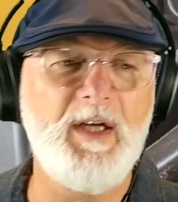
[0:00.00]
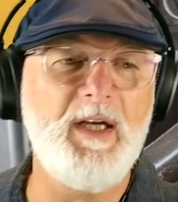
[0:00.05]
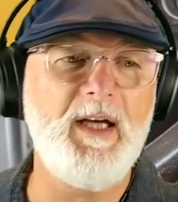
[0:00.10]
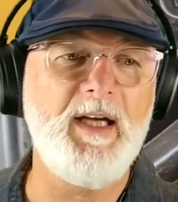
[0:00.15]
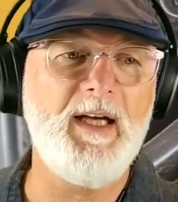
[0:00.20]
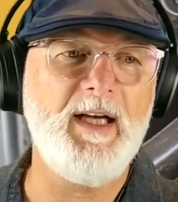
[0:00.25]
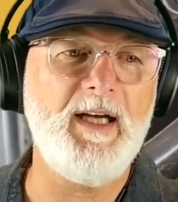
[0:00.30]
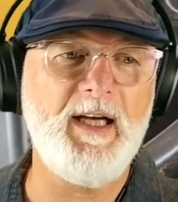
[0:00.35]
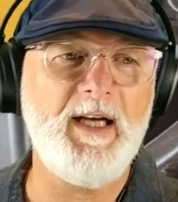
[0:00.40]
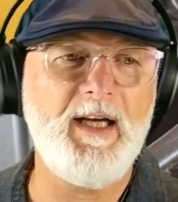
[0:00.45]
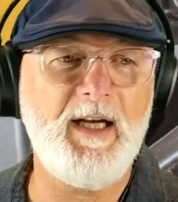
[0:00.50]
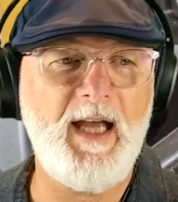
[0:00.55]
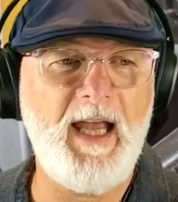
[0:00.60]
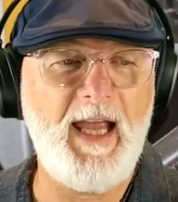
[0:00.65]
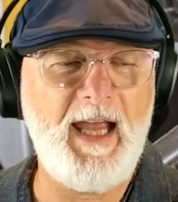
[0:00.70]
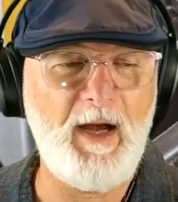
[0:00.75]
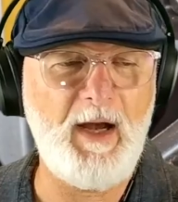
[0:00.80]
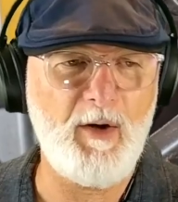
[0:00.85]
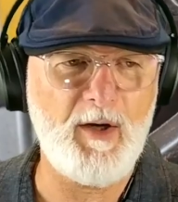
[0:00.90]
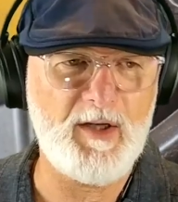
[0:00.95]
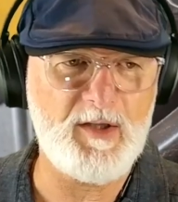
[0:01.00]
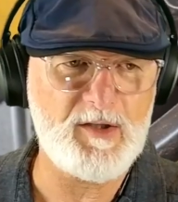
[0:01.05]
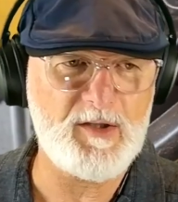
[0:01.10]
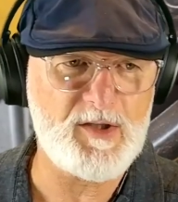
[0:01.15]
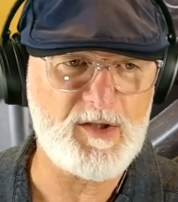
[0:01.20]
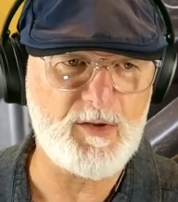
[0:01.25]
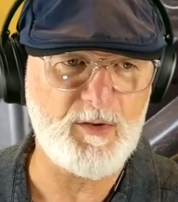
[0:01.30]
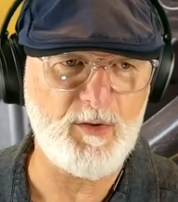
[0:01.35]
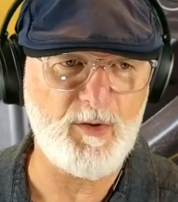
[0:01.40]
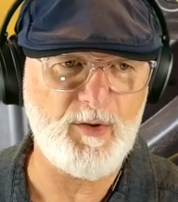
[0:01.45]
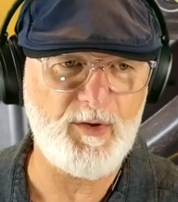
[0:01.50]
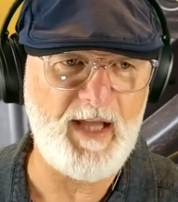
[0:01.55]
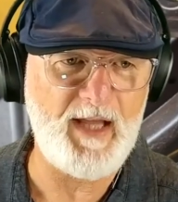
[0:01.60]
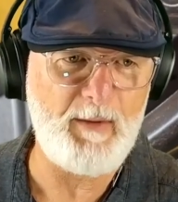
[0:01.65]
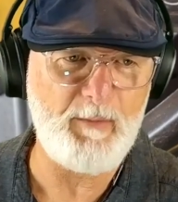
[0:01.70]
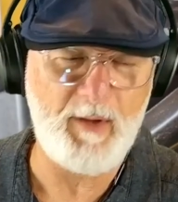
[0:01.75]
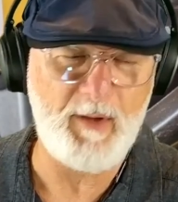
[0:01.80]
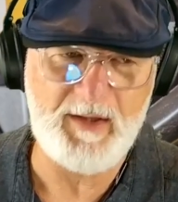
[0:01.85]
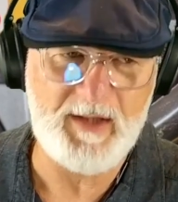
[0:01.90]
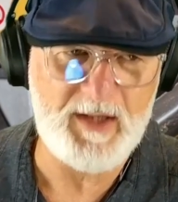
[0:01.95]
how I installed that
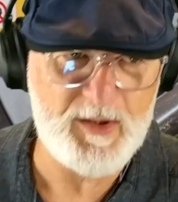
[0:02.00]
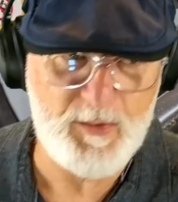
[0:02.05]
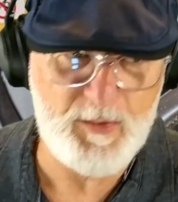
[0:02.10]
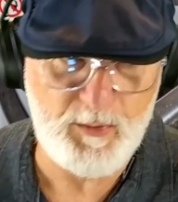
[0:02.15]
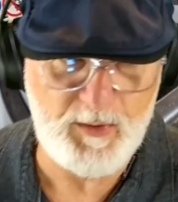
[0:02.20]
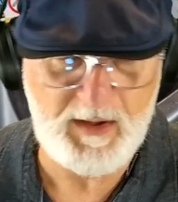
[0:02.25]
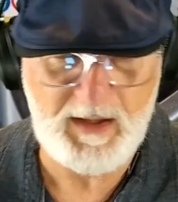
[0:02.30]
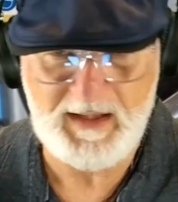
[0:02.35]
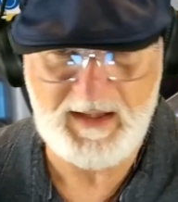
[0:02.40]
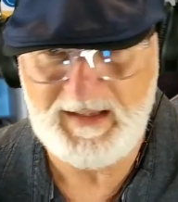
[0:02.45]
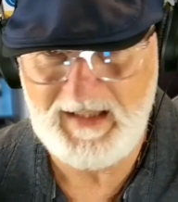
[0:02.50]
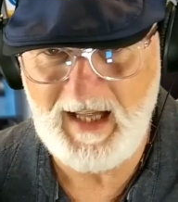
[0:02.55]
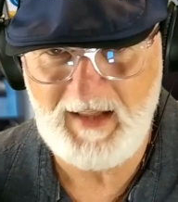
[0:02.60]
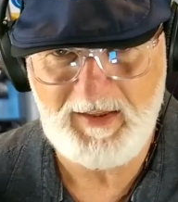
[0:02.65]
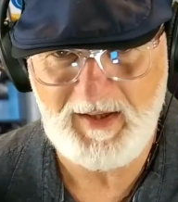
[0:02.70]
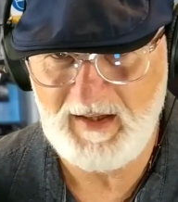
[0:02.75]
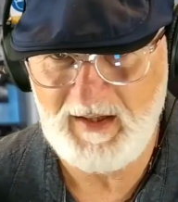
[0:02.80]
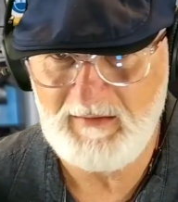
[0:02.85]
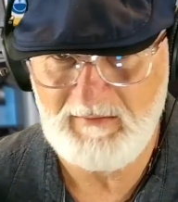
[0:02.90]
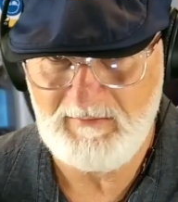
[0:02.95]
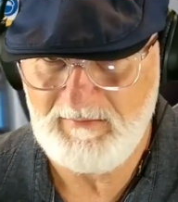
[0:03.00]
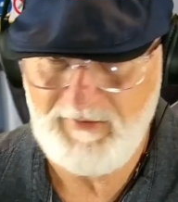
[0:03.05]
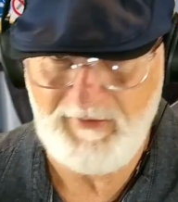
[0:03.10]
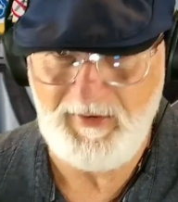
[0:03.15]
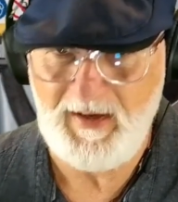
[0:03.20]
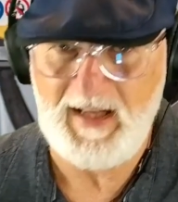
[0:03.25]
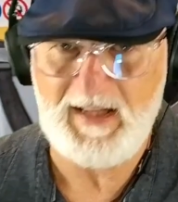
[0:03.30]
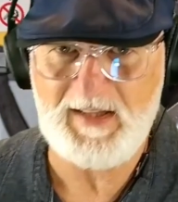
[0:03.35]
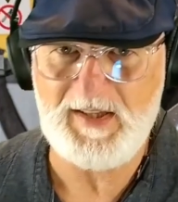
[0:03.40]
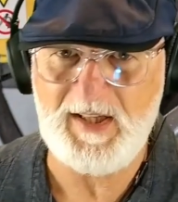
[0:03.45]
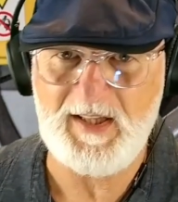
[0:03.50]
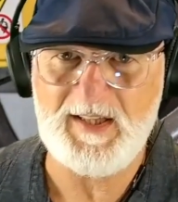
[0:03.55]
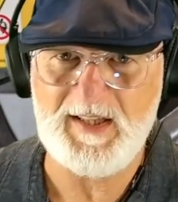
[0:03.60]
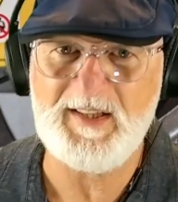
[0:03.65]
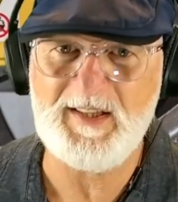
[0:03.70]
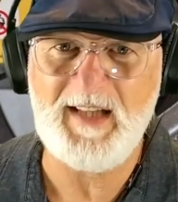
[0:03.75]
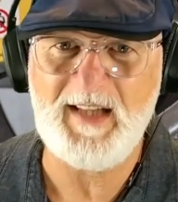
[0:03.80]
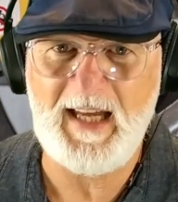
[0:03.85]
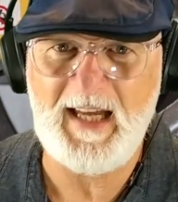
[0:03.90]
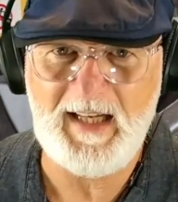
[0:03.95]
one. There's really nothing fancy to
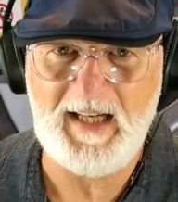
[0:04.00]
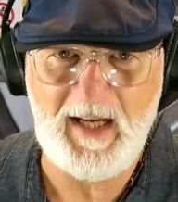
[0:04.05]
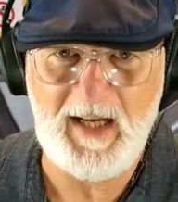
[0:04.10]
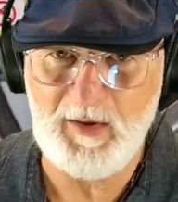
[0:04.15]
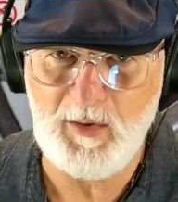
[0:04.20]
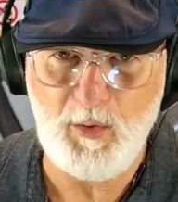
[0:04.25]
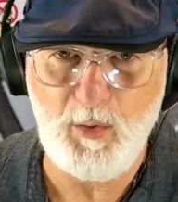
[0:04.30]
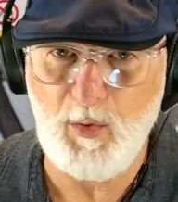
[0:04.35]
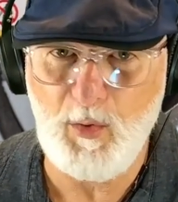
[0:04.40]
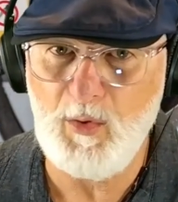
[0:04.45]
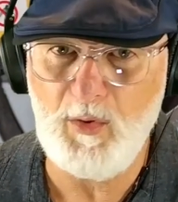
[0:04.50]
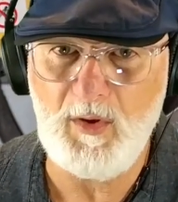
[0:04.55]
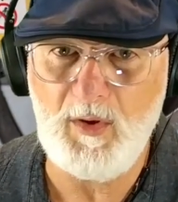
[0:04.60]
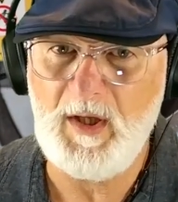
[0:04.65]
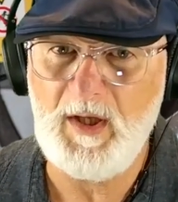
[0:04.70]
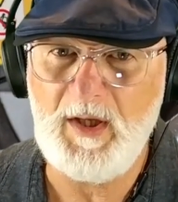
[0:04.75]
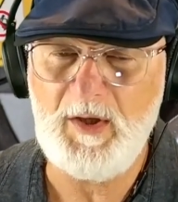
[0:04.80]
that at all.